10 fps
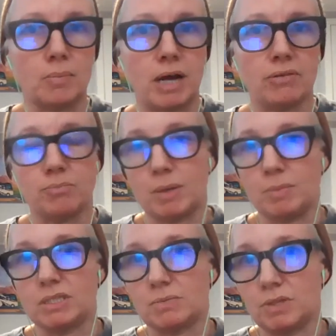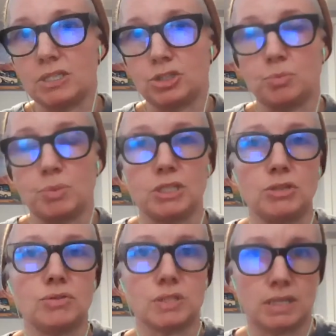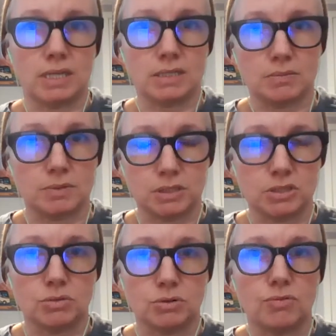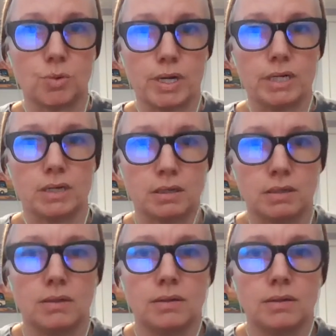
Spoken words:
about maybe some things you've been using that substance to avoid.